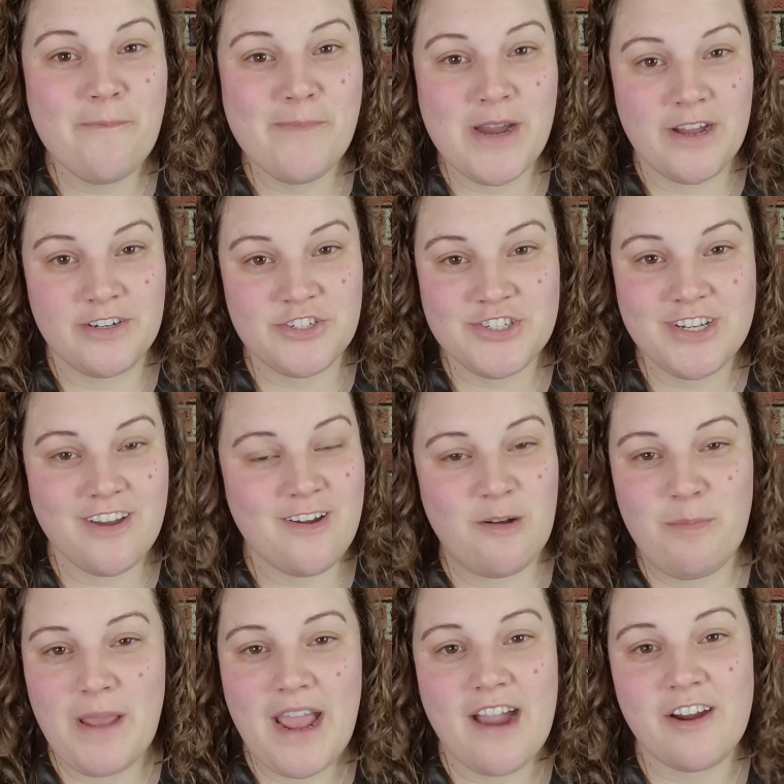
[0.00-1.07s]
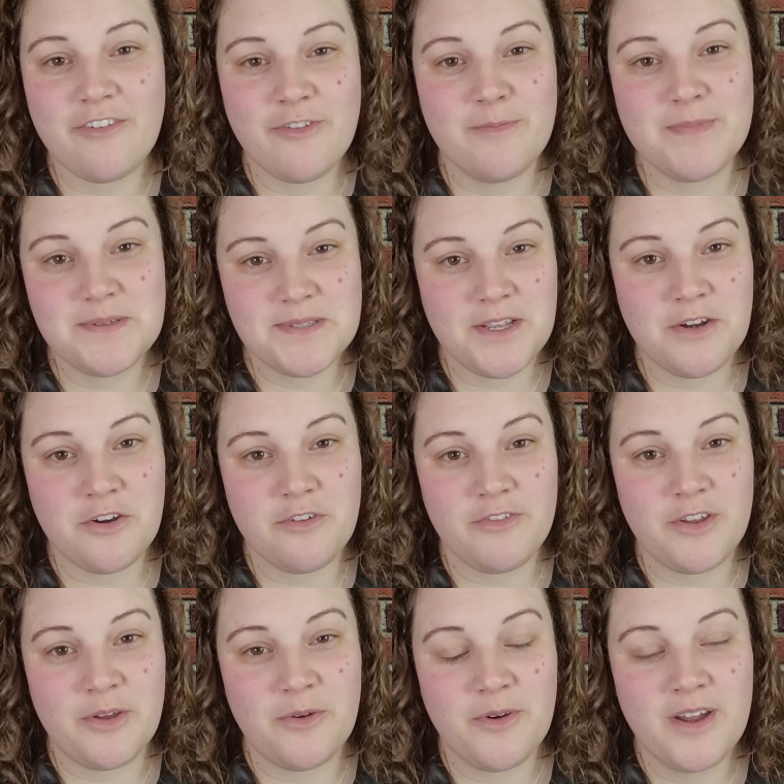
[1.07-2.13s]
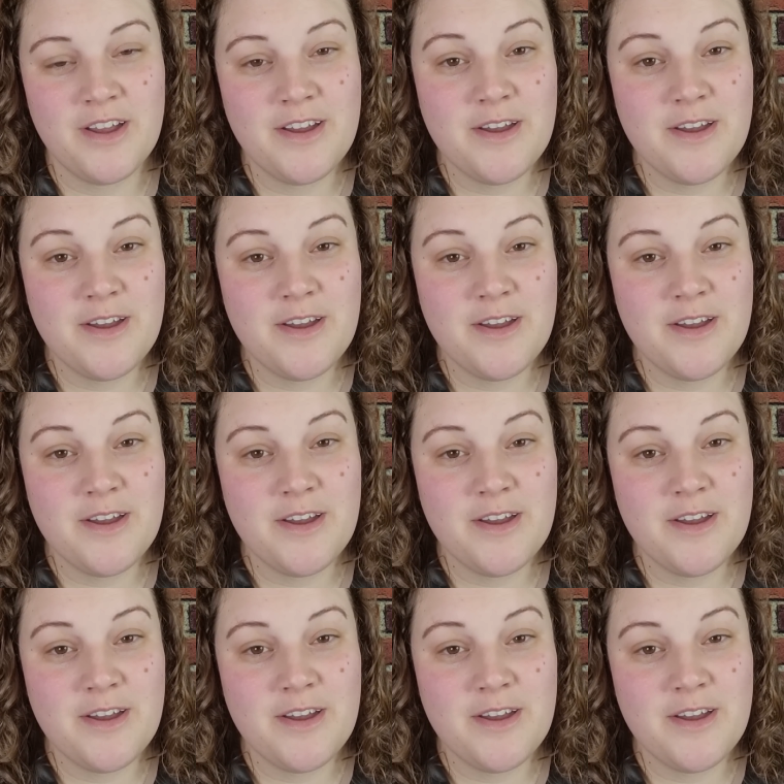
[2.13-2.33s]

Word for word: much to unpack from this interview.